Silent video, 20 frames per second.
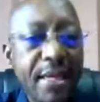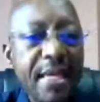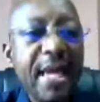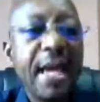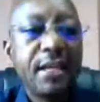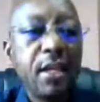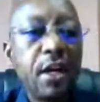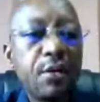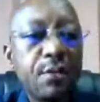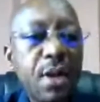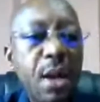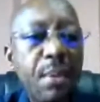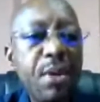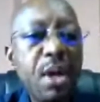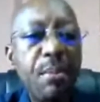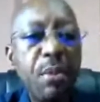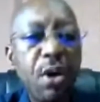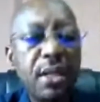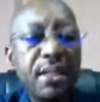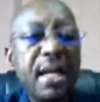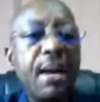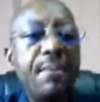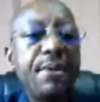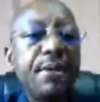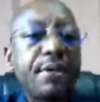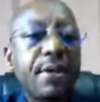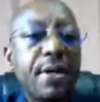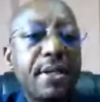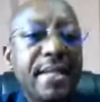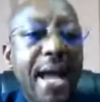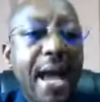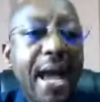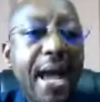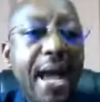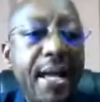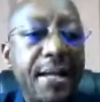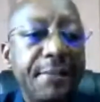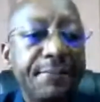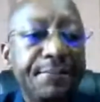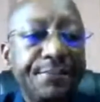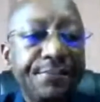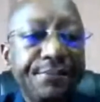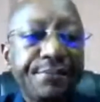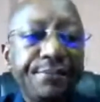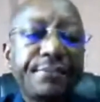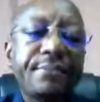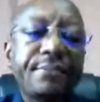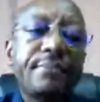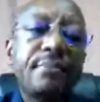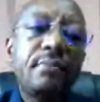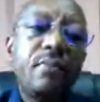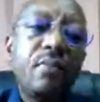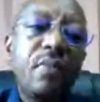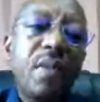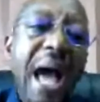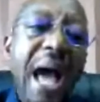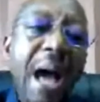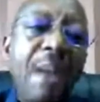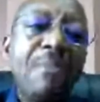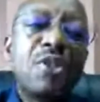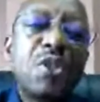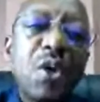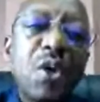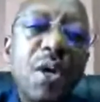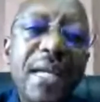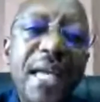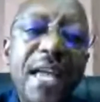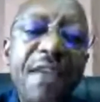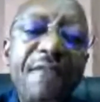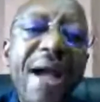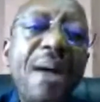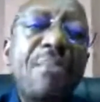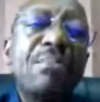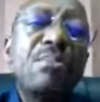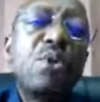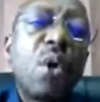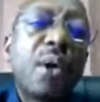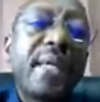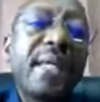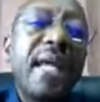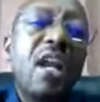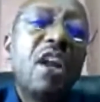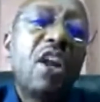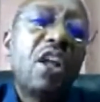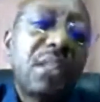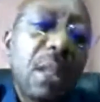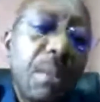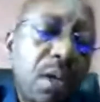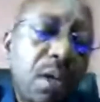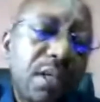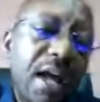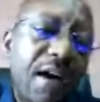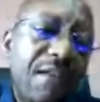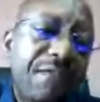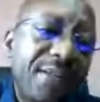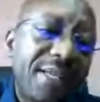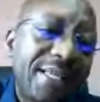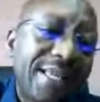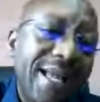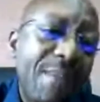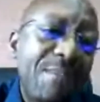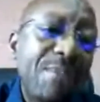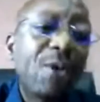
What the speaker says: Yeah, there will not be a border, because I'm sorry if I'm talking a lot about Africa,